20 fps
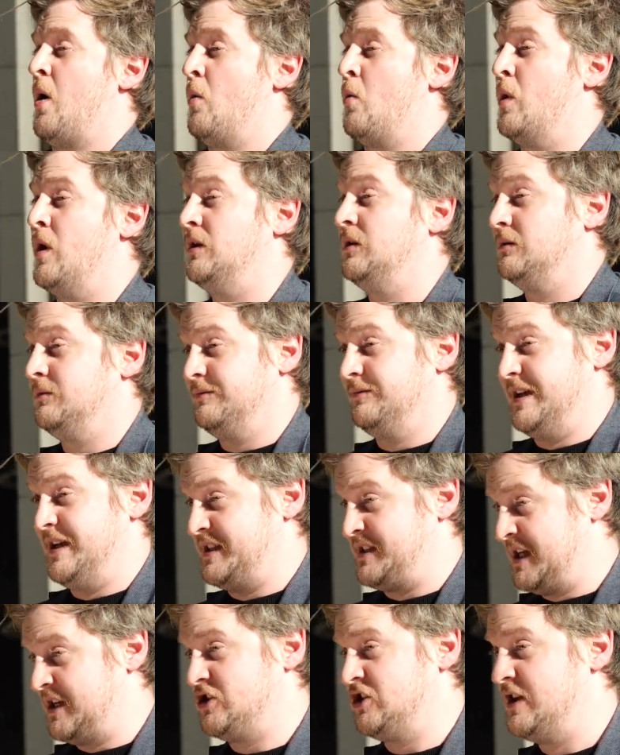Well,
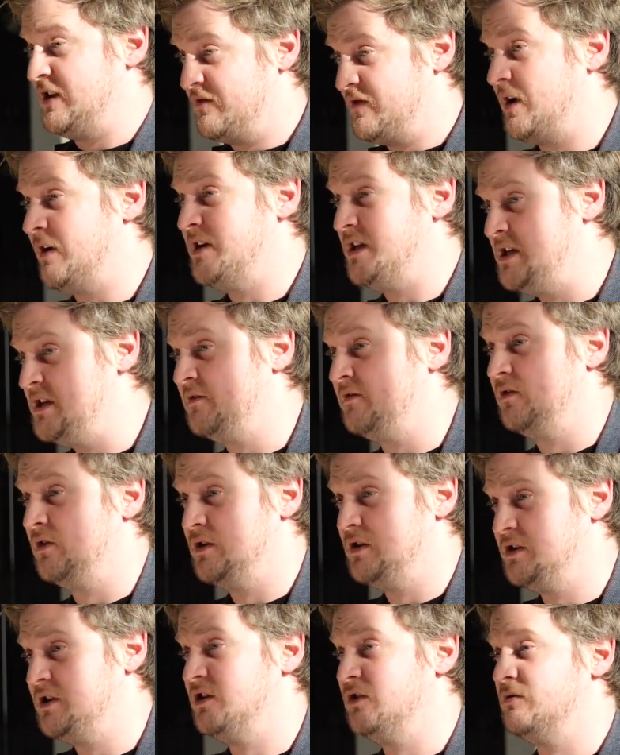it's actually very
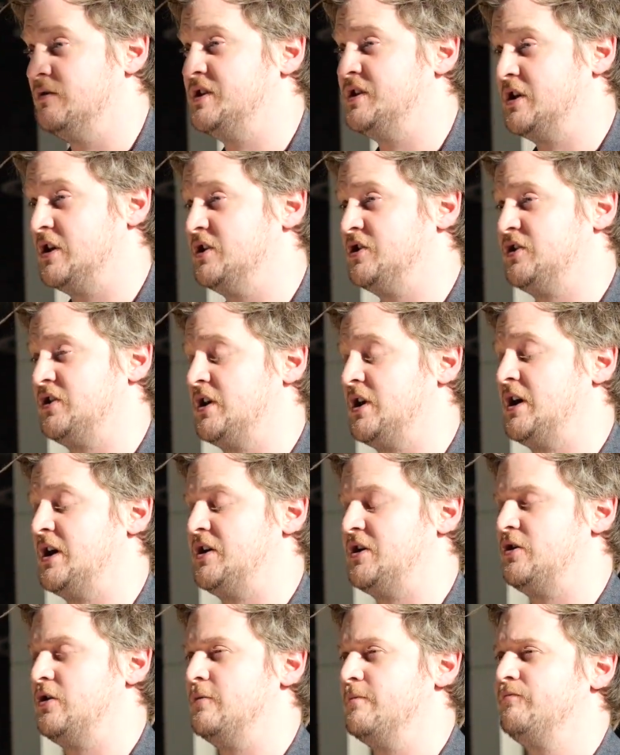different to the research that I
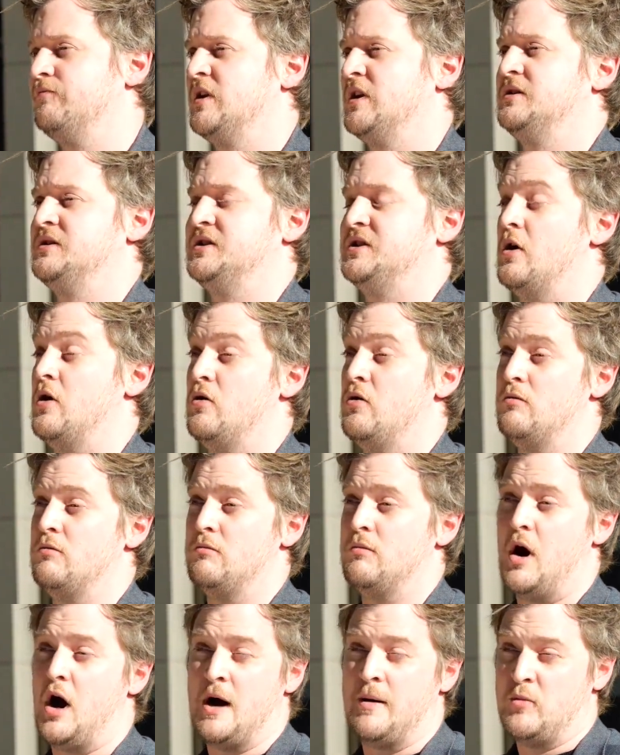do. So
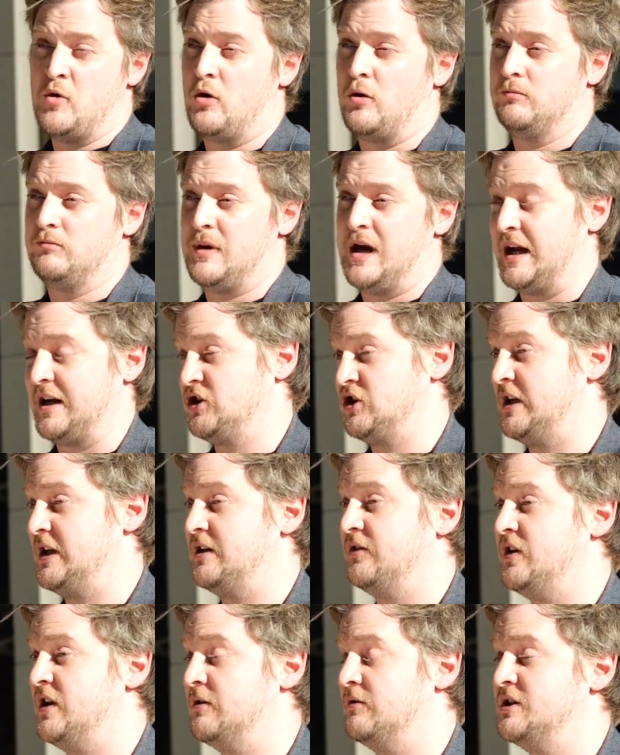I'm not actually a
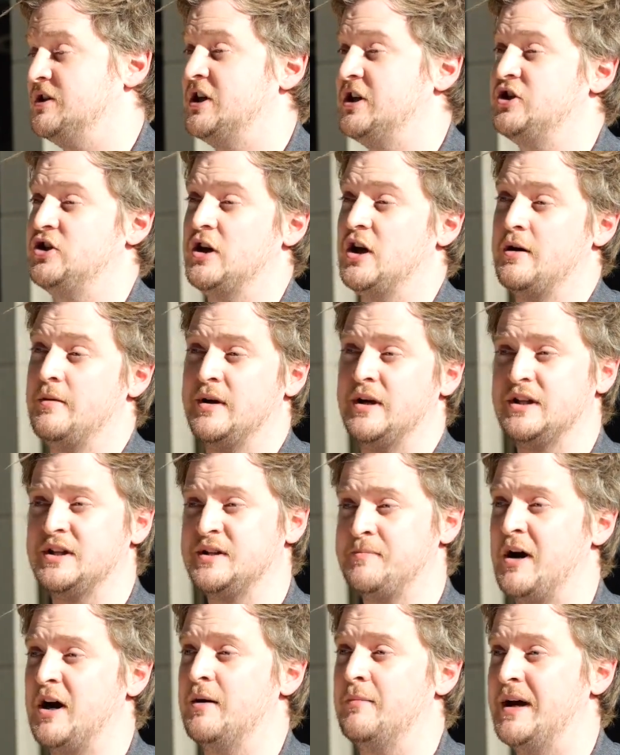theoretician, I'm an
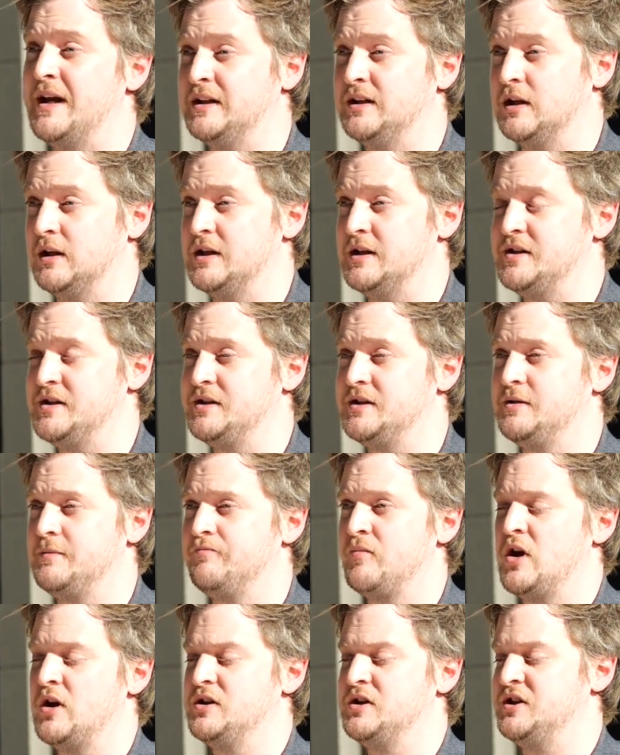experimentalist.
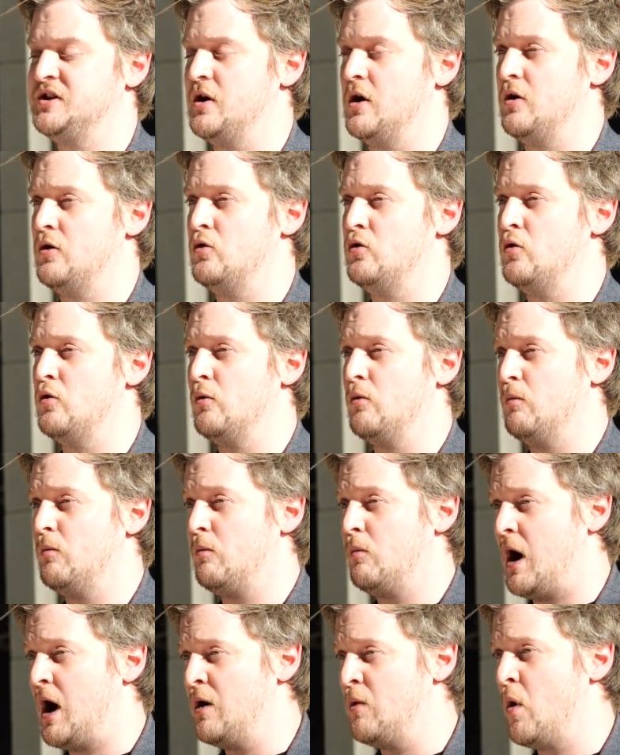So
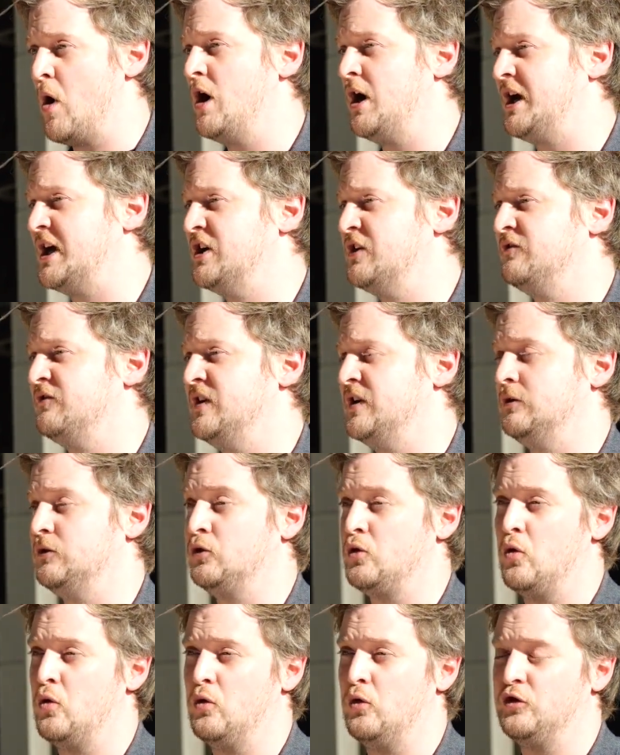I work in a field
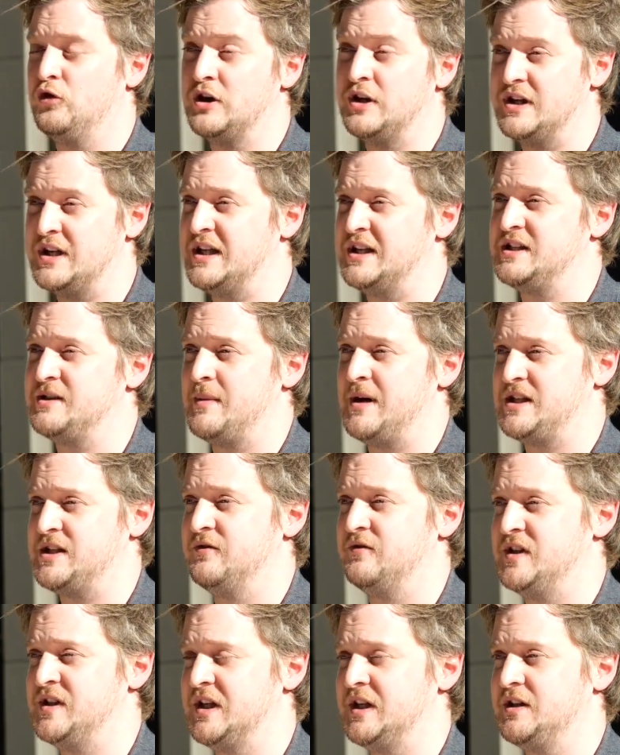called condensed matter
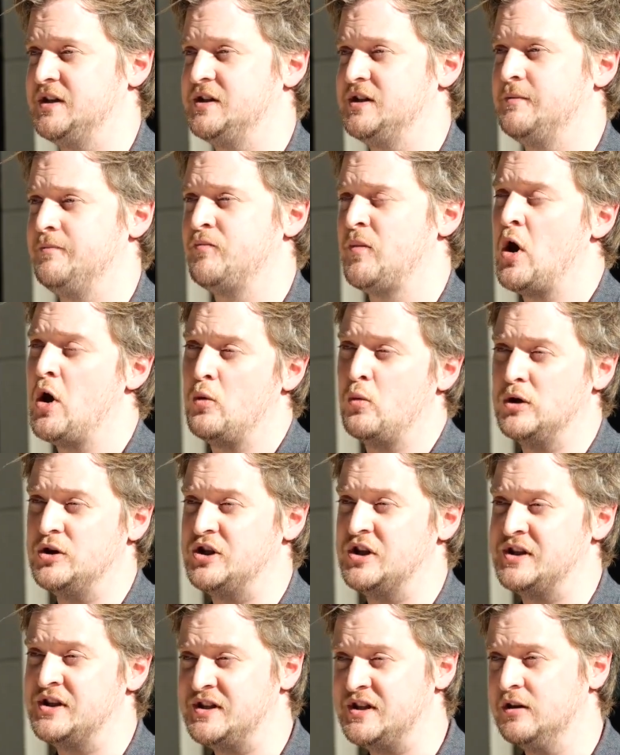physics,
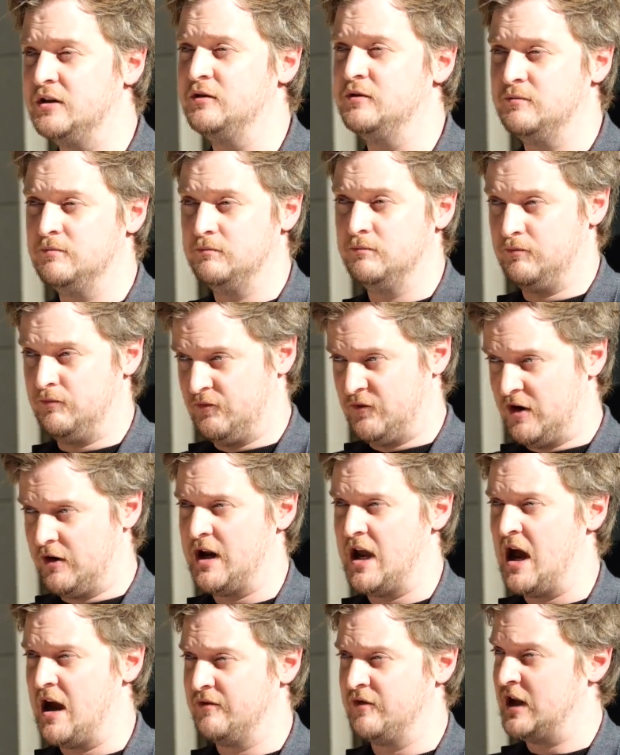which is still
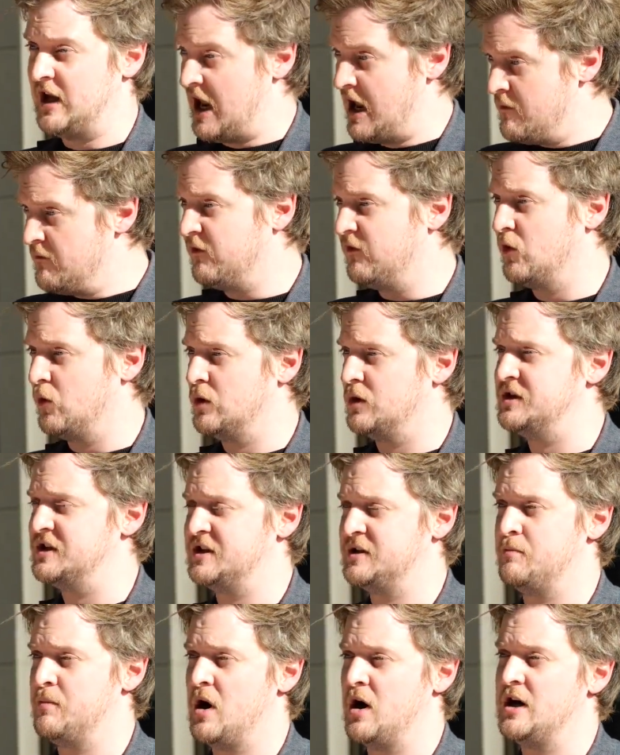very heavily
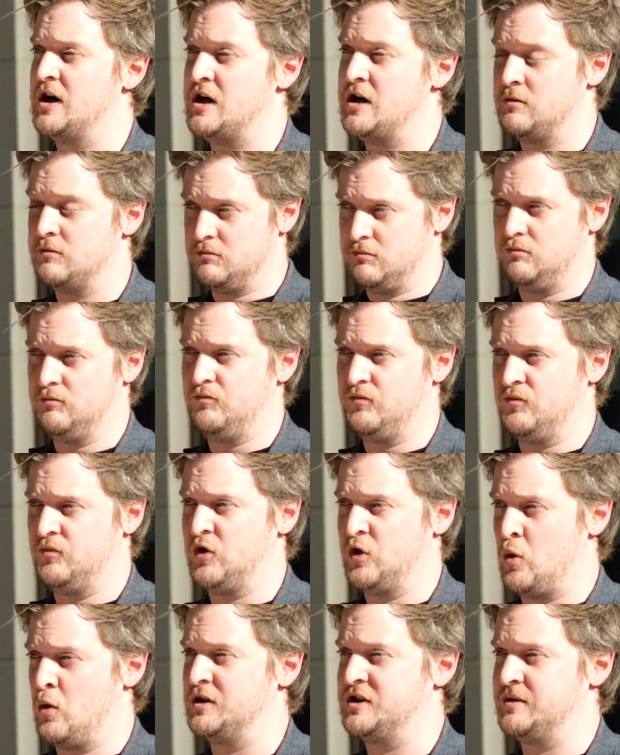influenced by
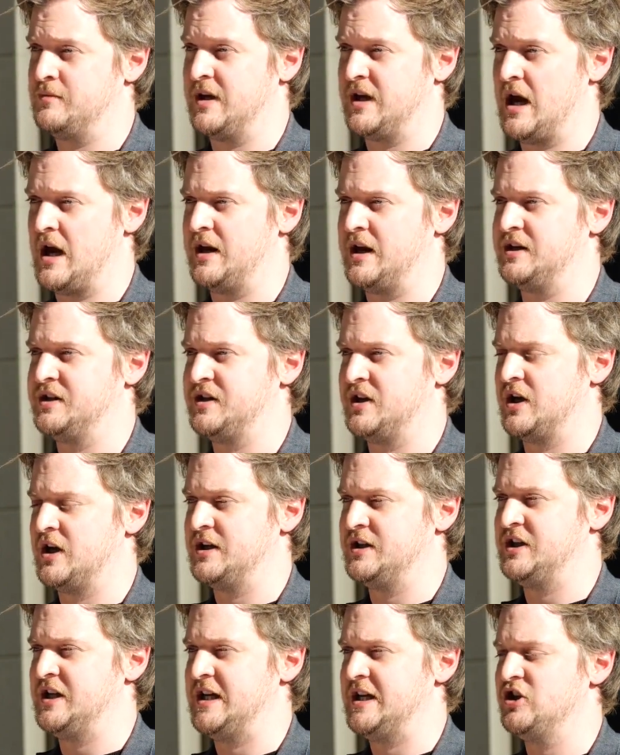the quantum mechanics that I
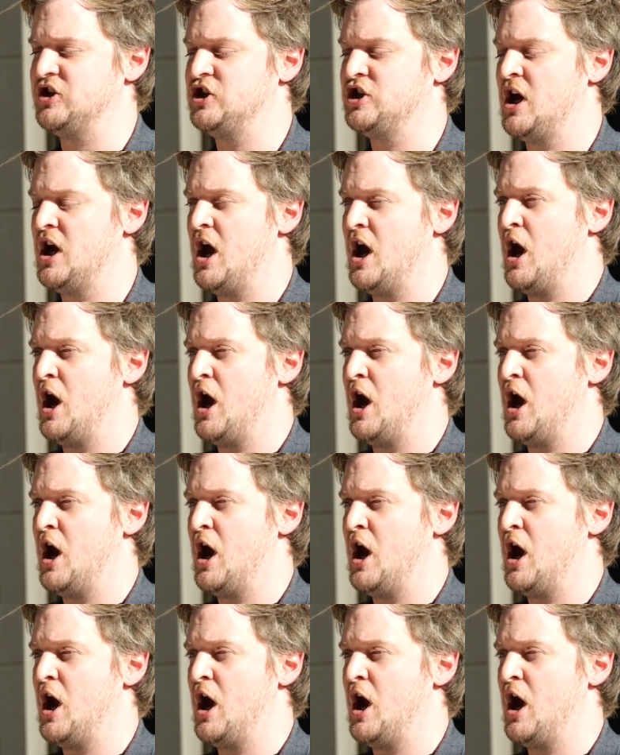teach.